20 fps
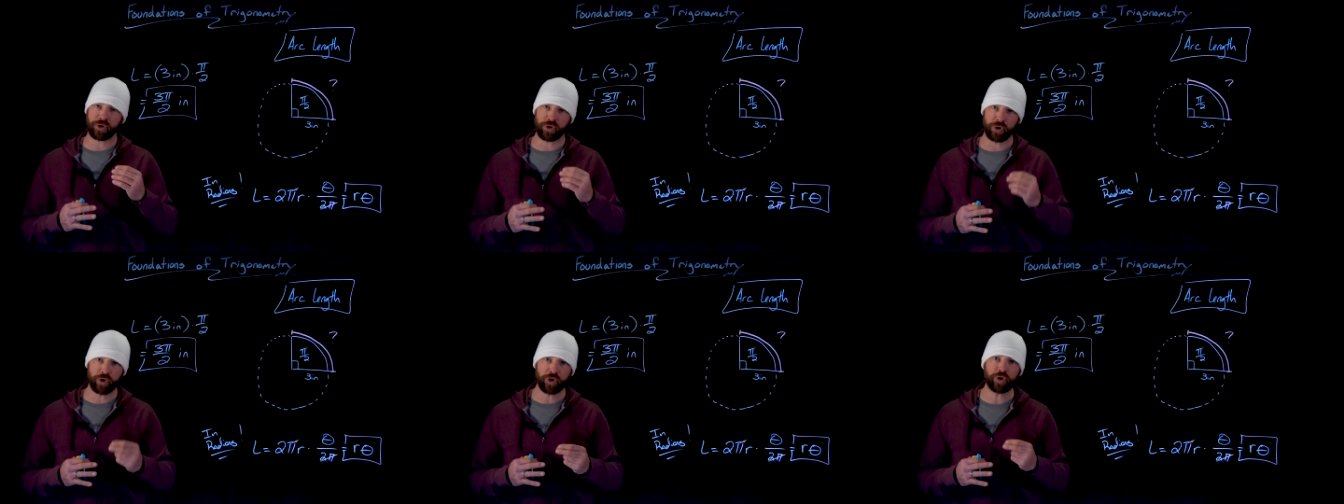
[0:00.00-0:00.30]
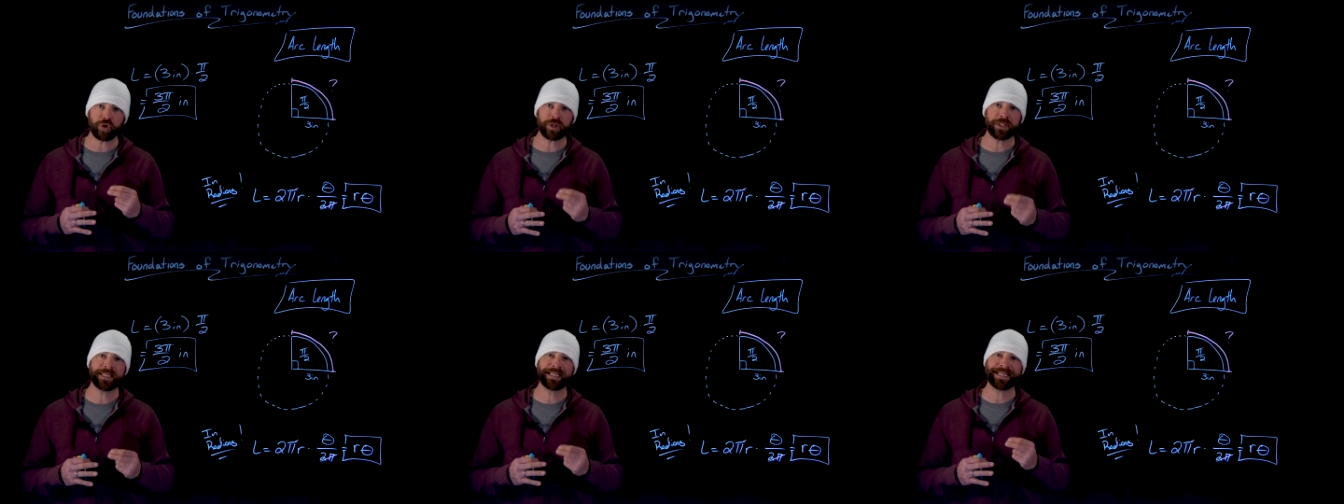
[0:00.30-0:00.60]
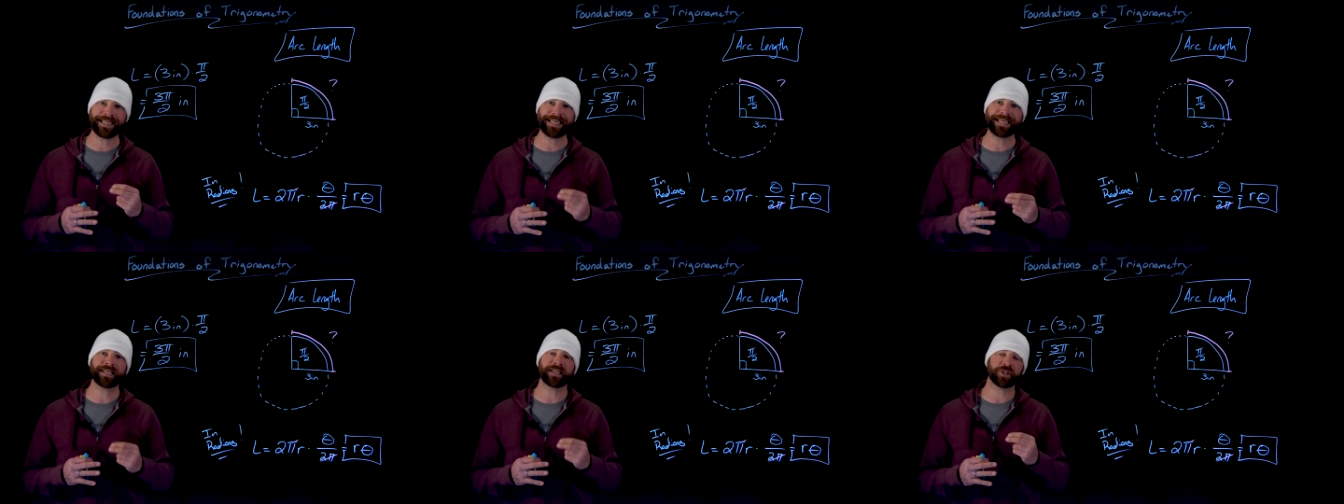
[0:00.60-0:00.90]
early
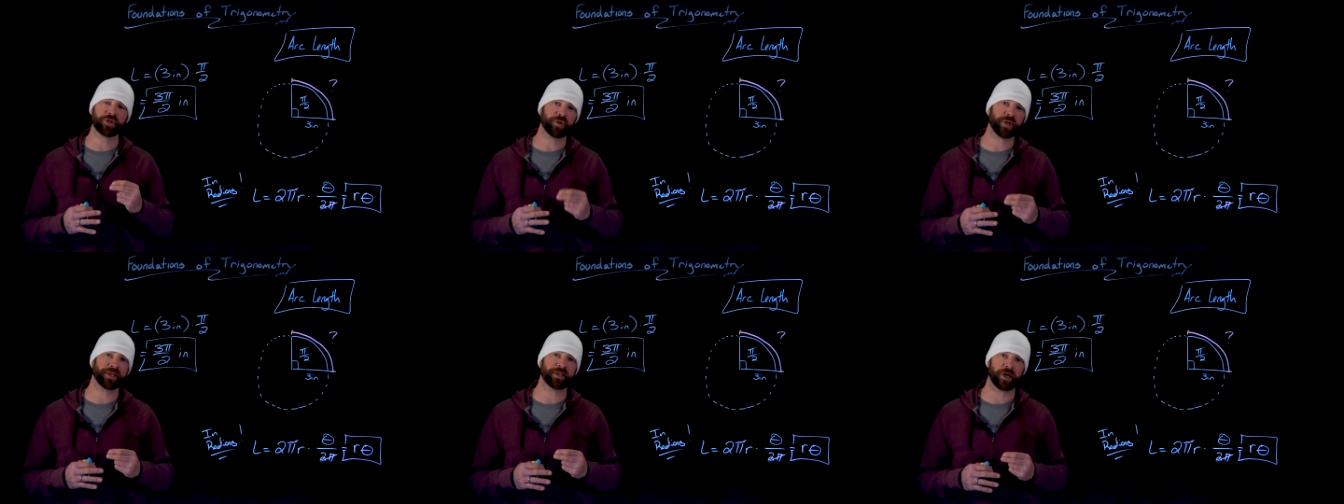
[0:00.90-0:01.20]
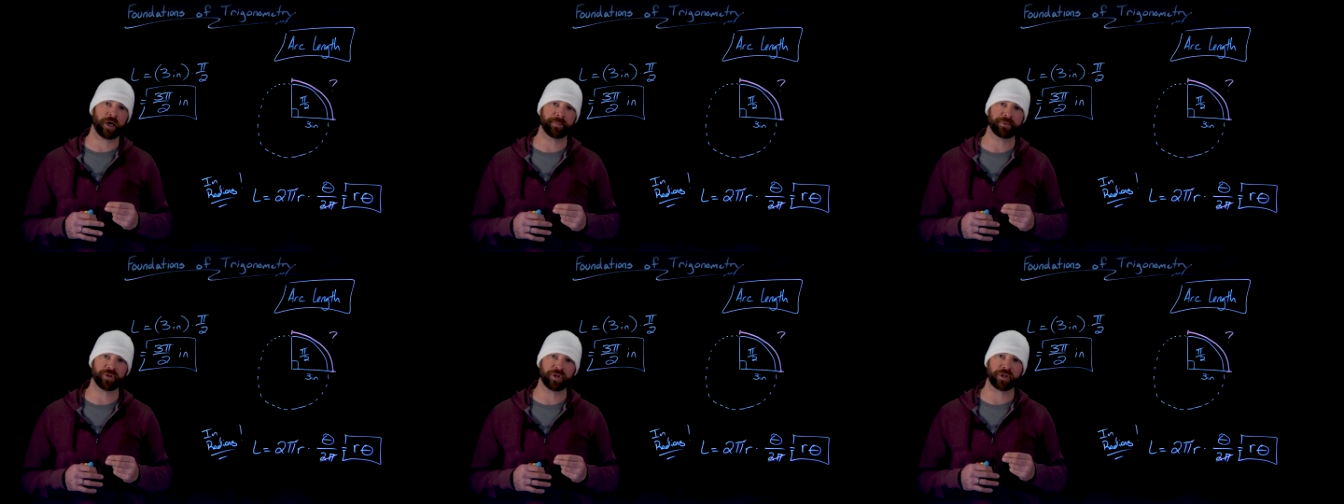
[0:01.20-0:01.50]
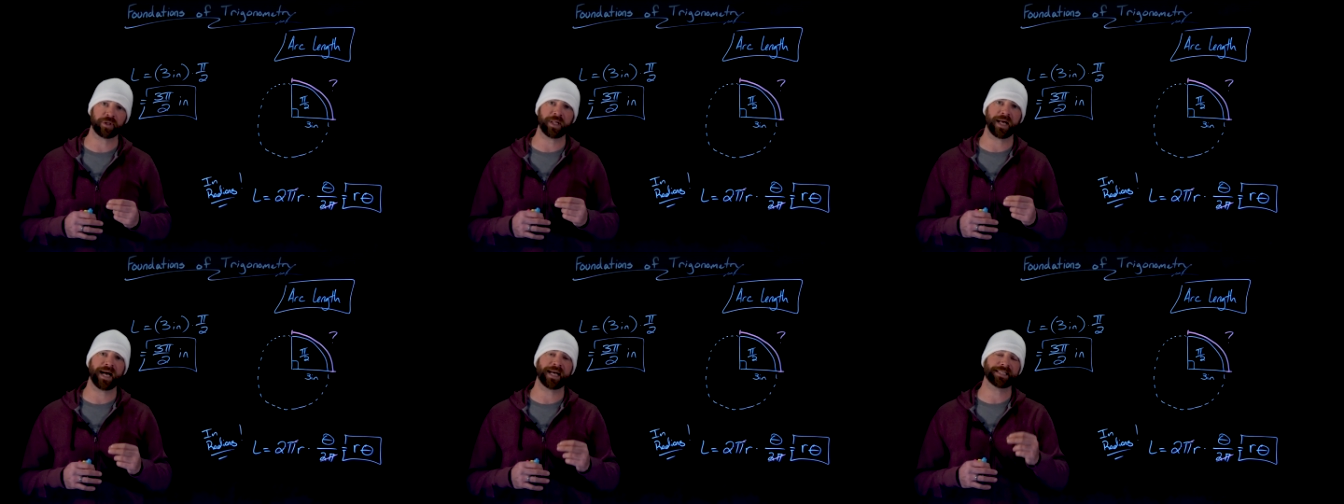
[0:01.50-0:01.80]
in a trigonometry
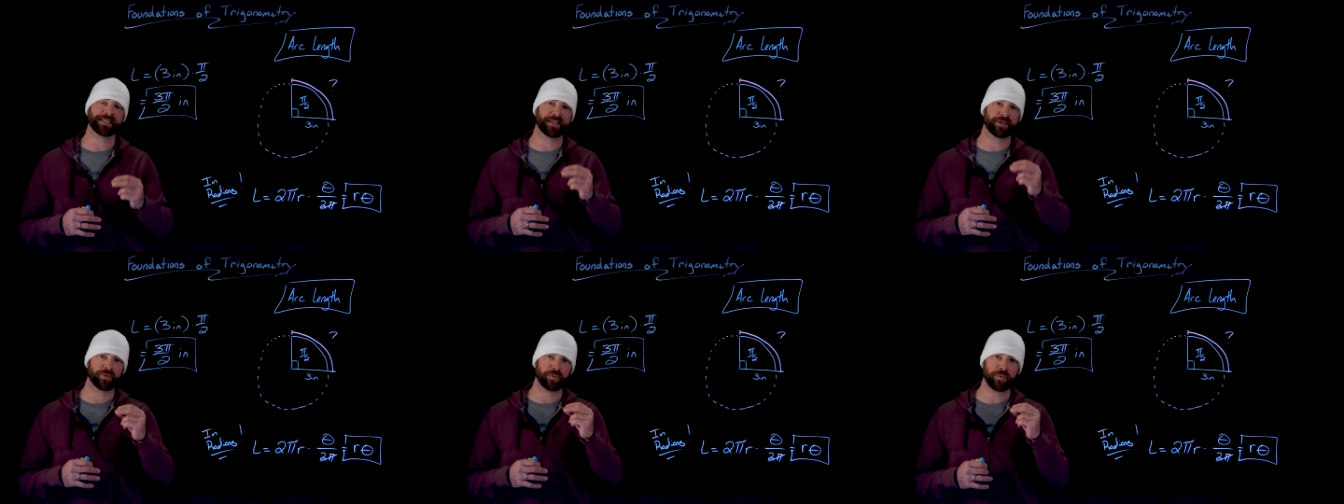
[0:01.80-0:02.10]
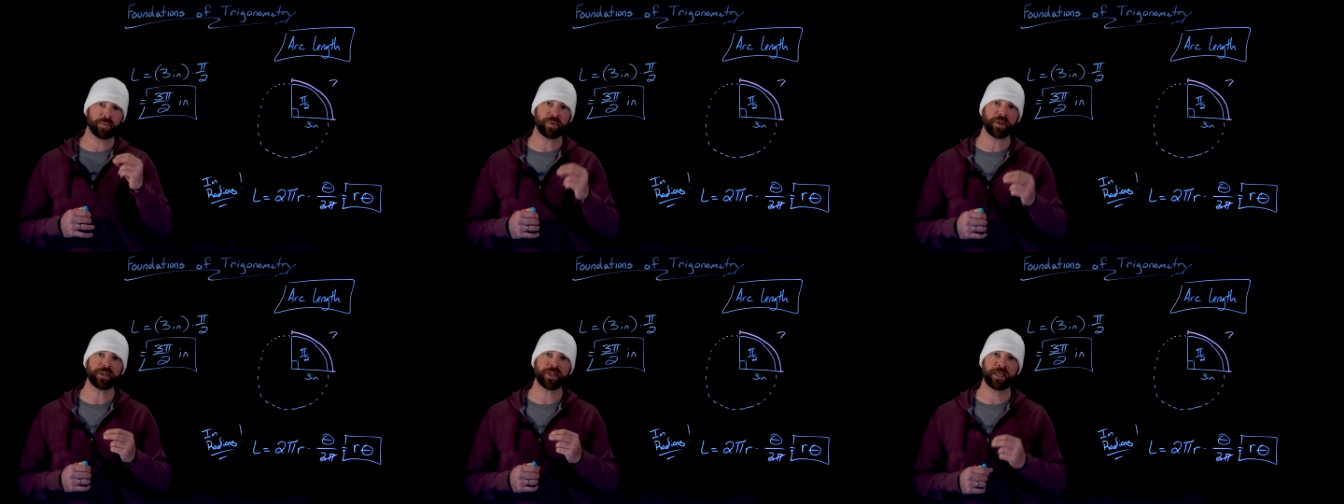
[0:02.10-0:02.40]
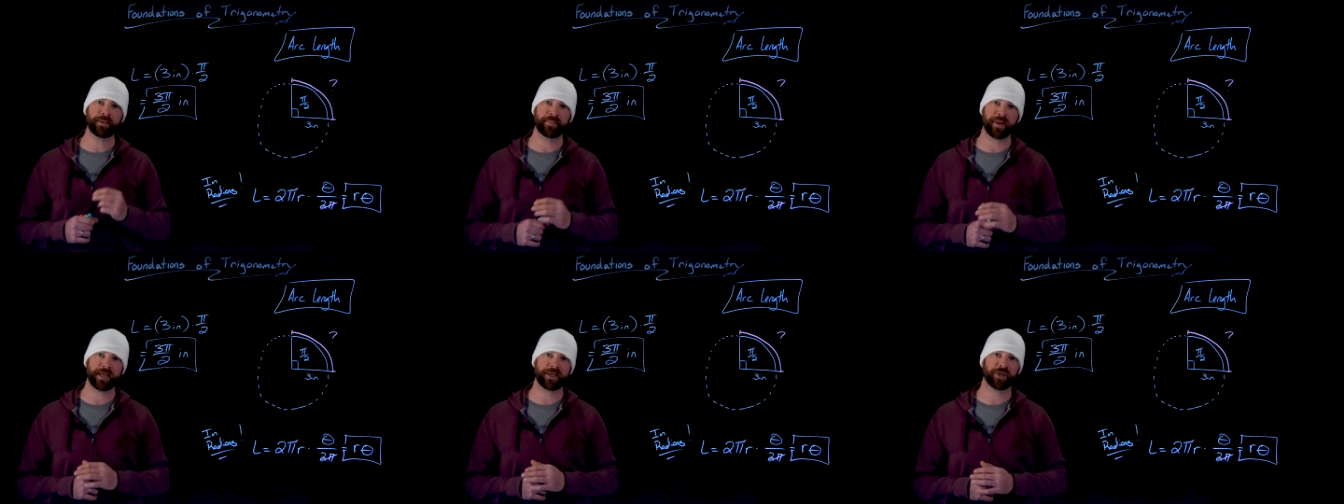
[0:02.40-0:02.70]
class can really
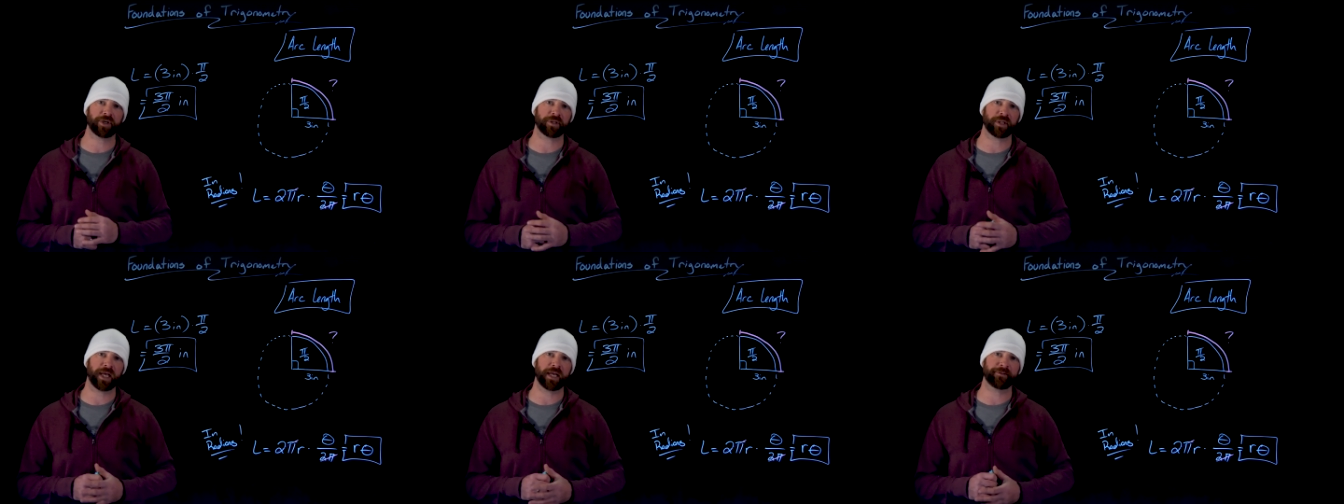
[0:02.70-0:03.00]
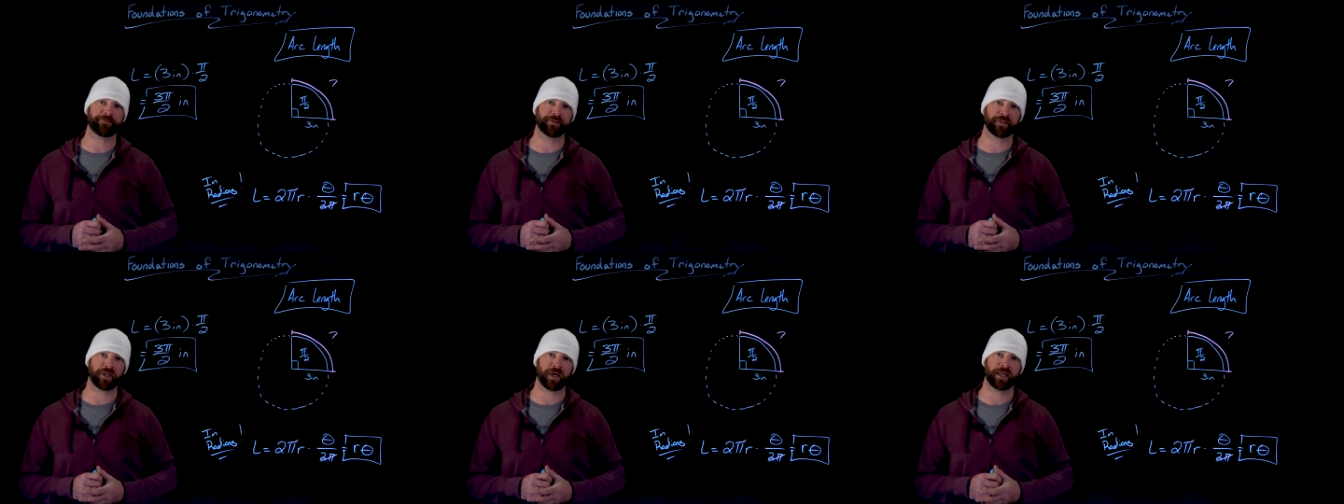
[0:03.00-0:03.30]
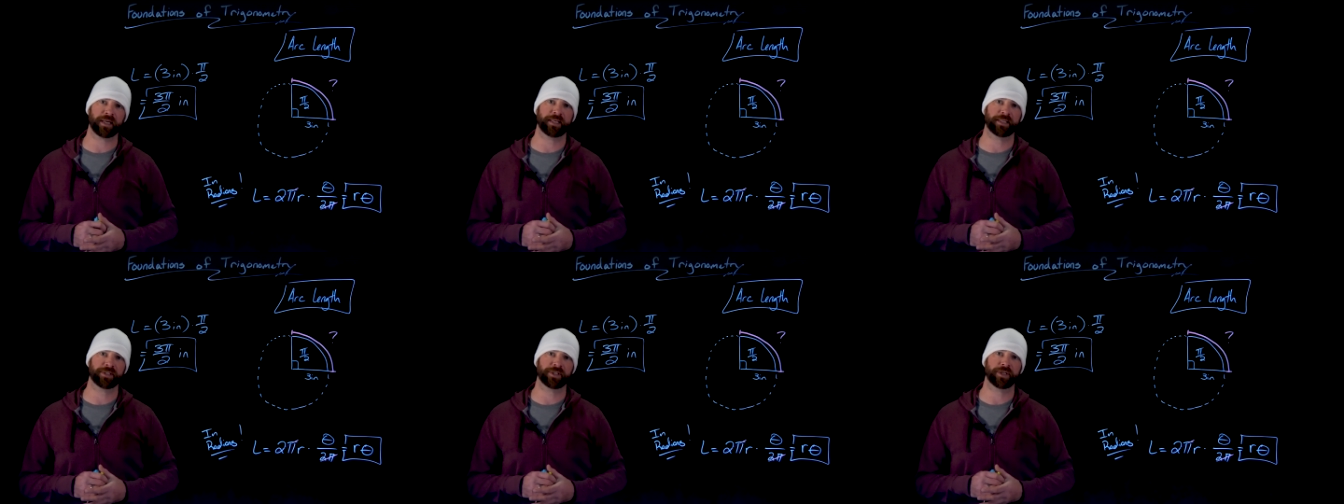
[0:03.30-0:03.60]
make your life a
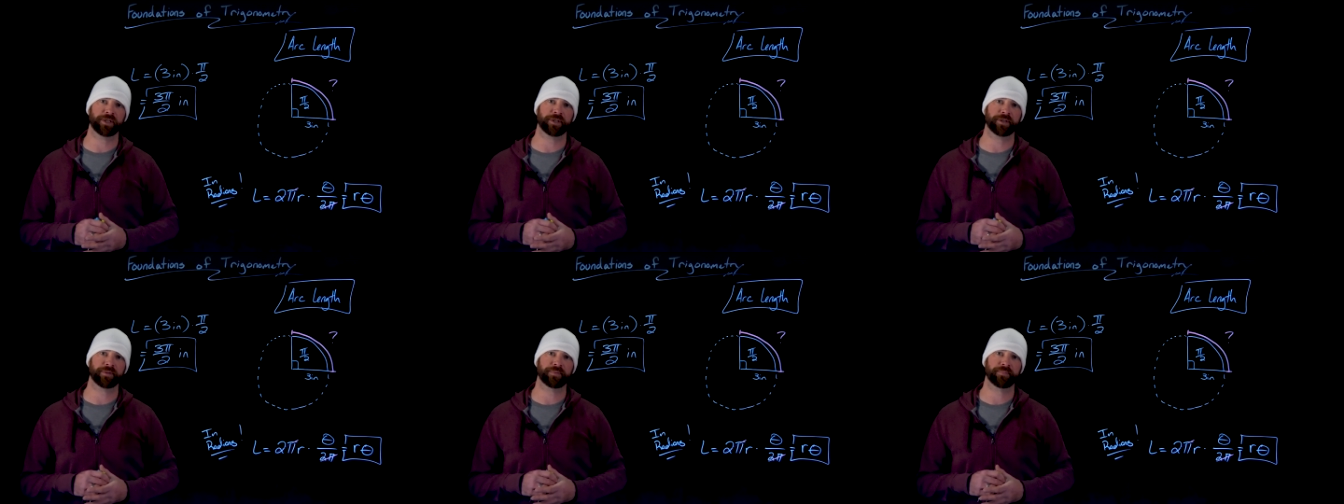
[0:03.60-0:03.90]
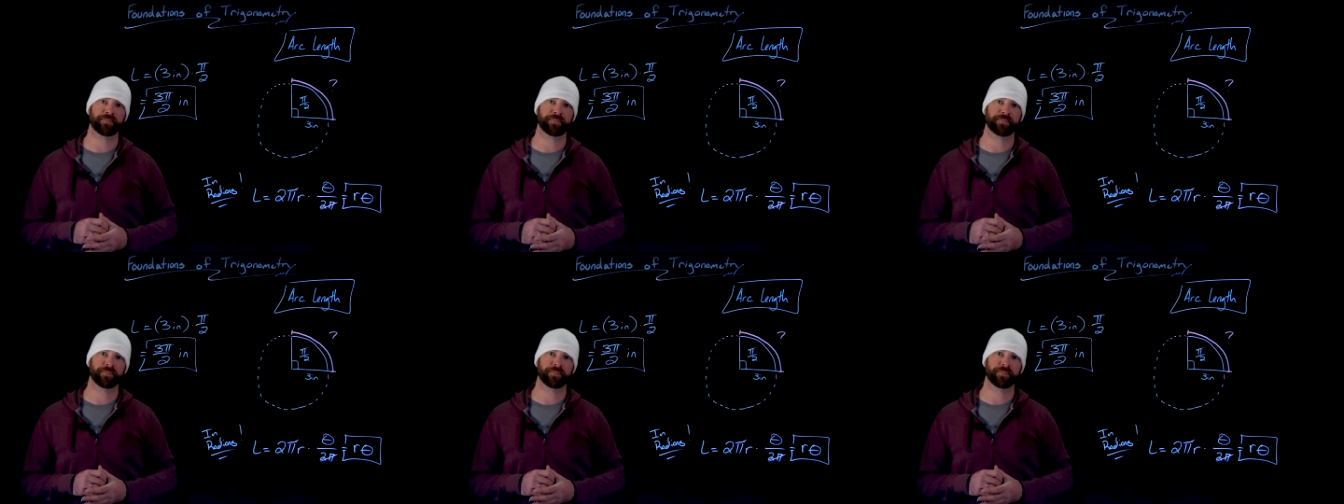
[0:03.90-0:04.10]
lot easier.